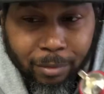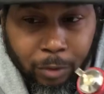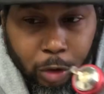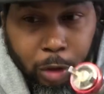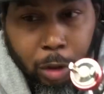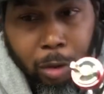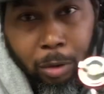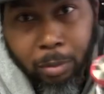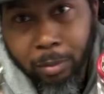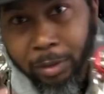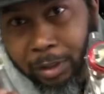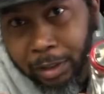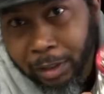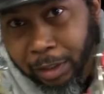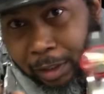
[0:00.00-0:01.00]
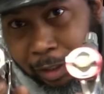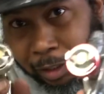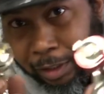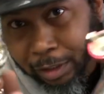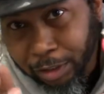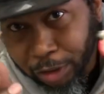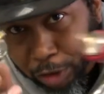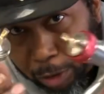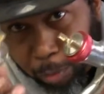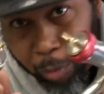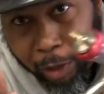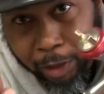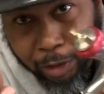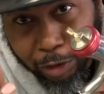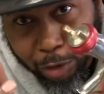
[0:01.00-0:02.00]
So let's jump
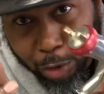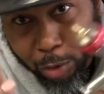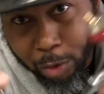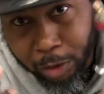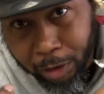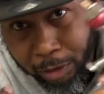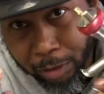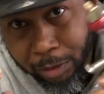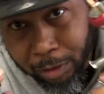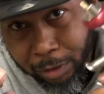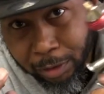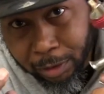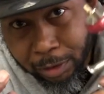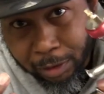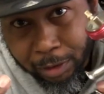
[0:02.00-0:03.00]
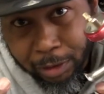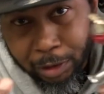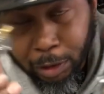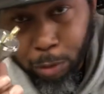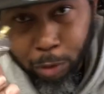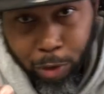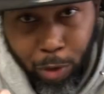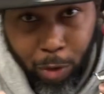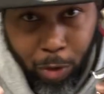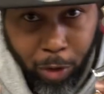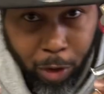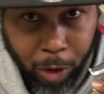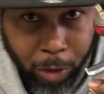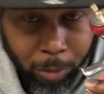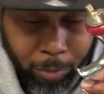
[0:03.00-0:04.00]
right into it and see what's going
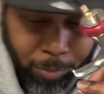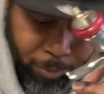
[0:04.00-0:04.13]
on.